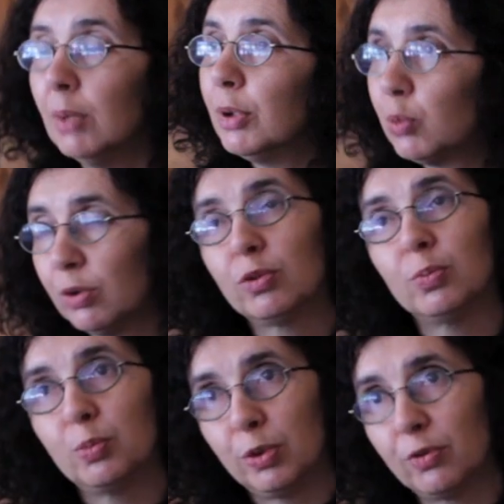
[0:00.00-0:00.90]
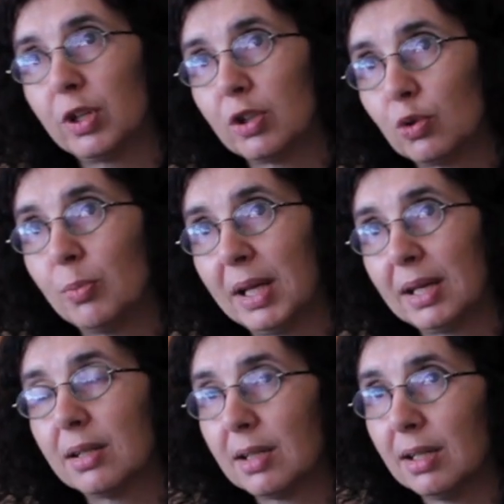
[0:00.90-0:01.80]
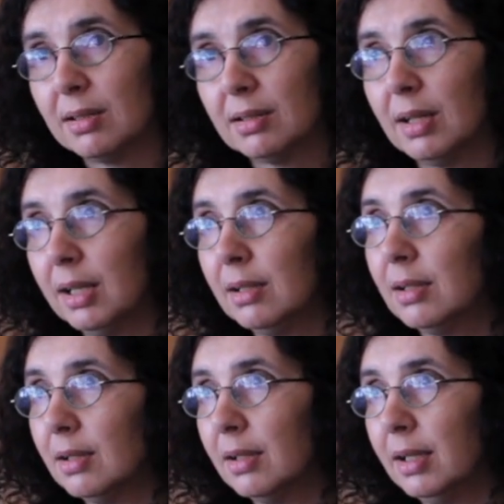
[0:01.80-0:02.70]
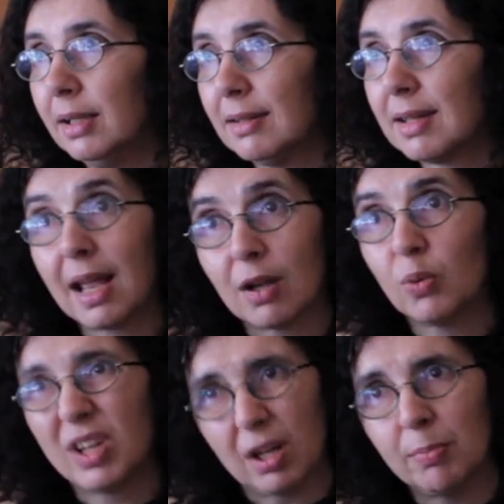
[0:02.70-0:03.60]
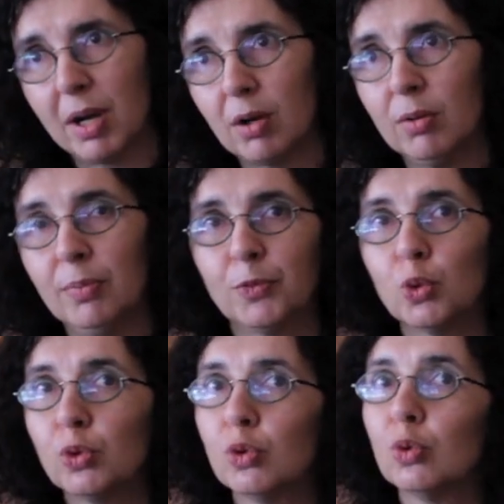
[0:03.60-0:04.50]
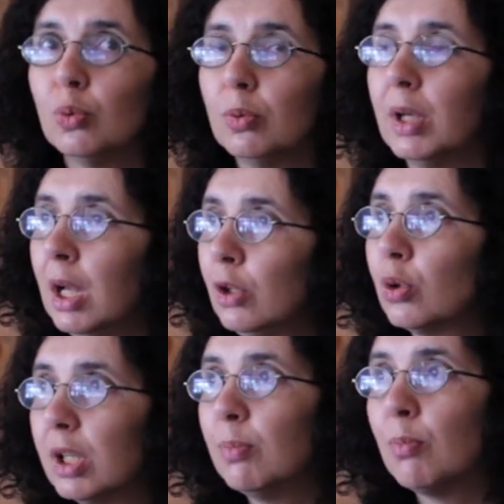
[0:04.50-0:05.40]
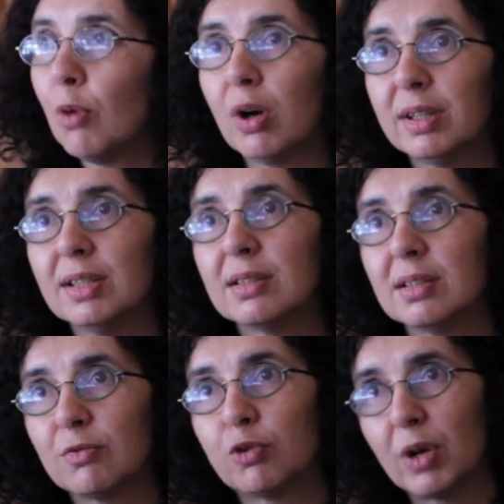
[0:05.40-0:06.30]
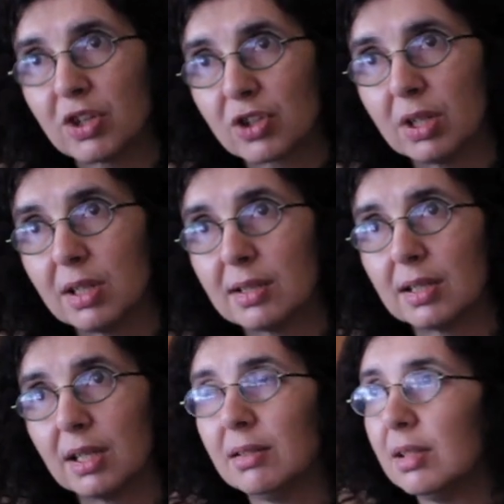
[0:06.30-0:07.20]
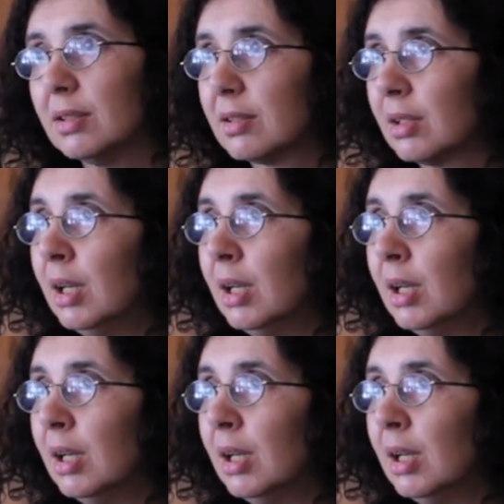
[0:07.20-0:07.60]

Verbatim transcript: but we prefer to make it in, in, uh, in tank without barrel to, to, to keep more this freshness and these,